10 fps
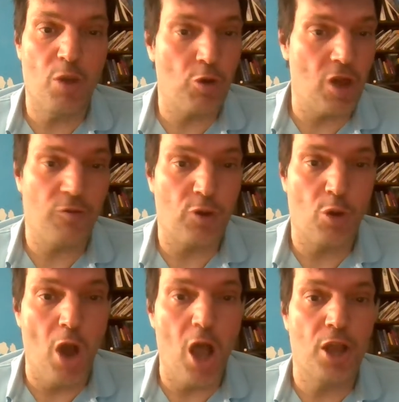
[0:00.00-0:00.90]
whatever
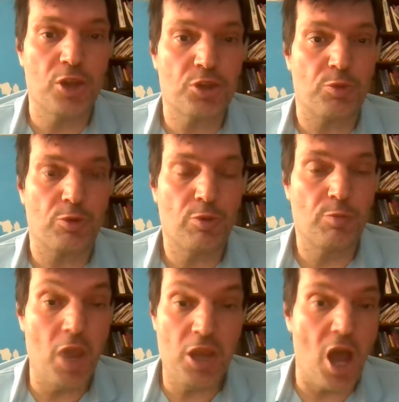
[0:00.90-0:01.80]
it was,
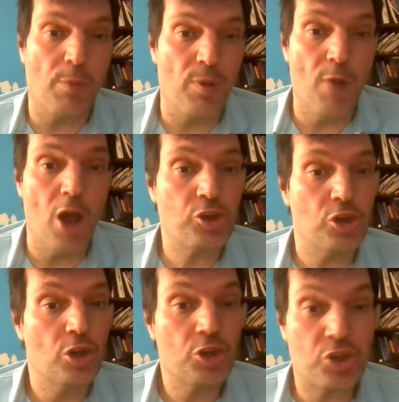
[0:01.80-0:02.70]
may not have been
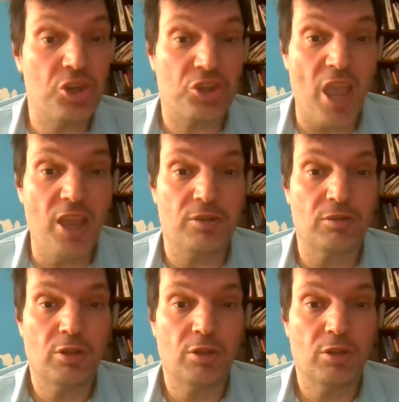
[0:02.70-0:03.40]
much, she stayed.